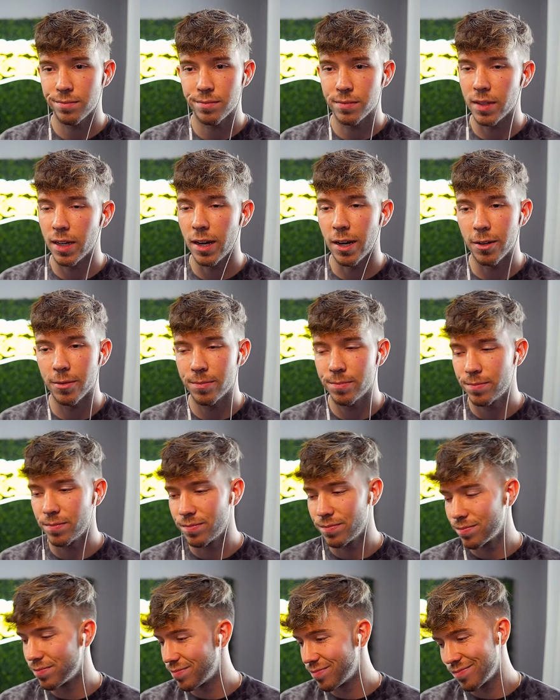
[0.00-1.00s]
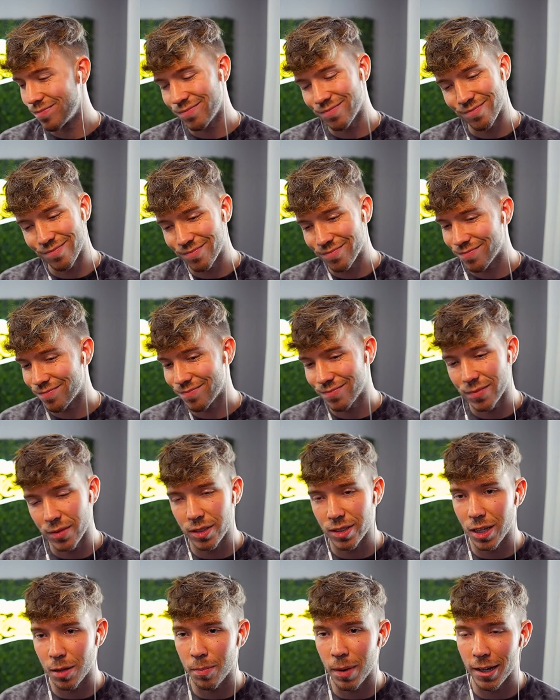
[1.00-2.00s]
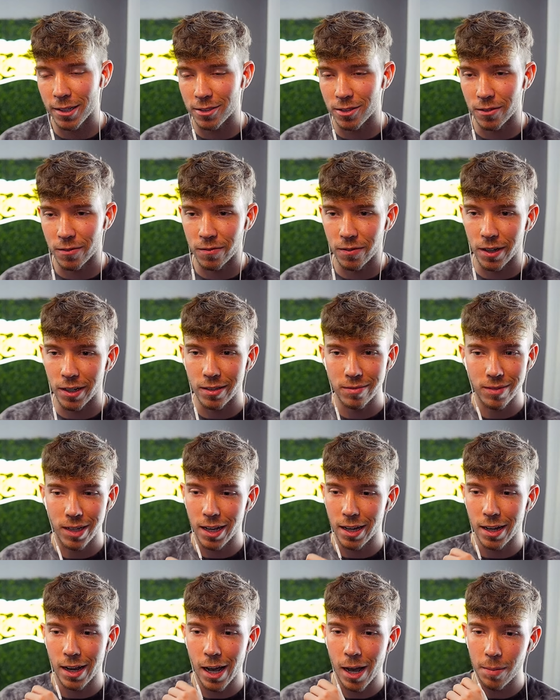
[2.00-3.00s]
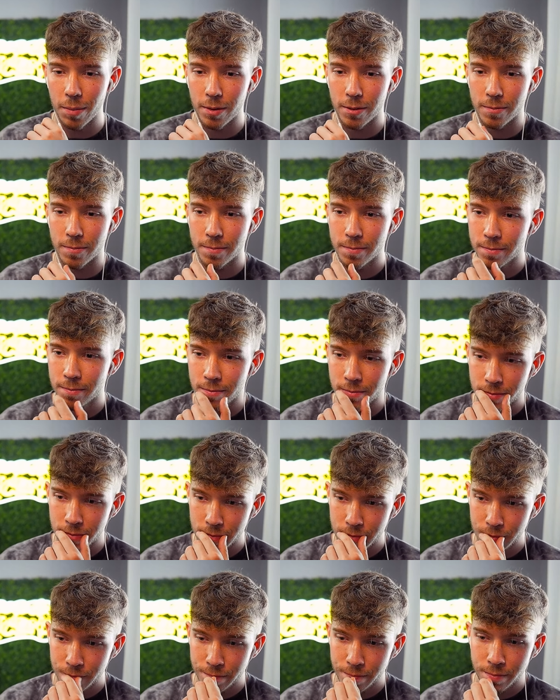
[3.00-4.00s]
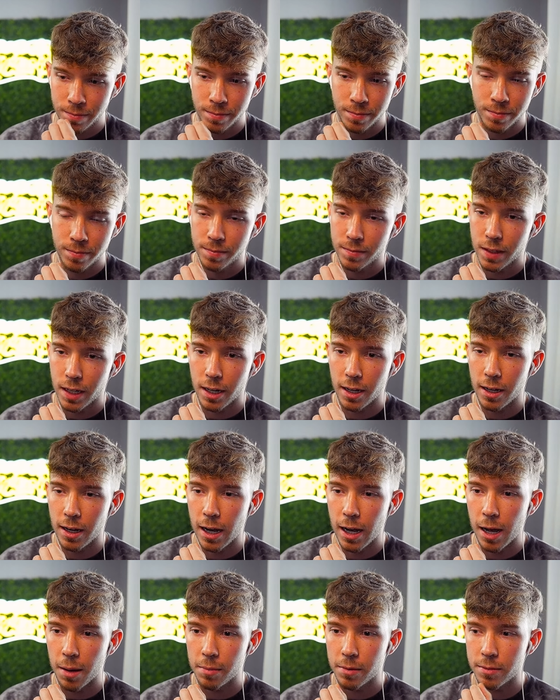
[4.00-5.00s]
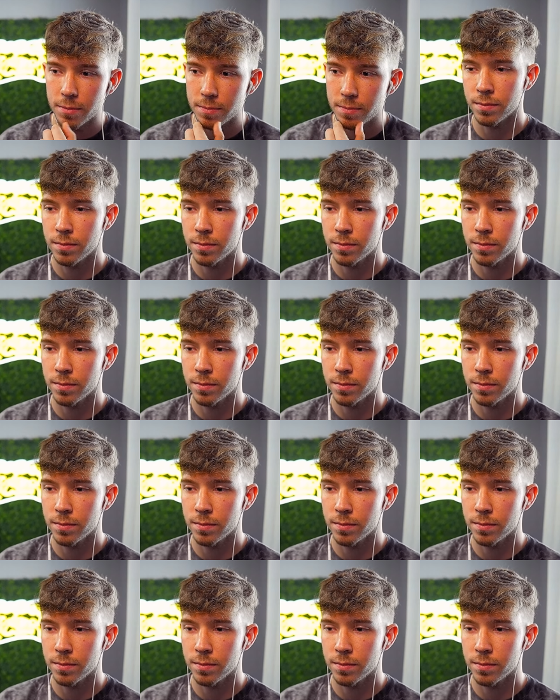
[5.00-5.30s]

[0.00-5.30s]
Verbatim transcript: No. Let's get back to the fight. That ain't happening. That ain't happening.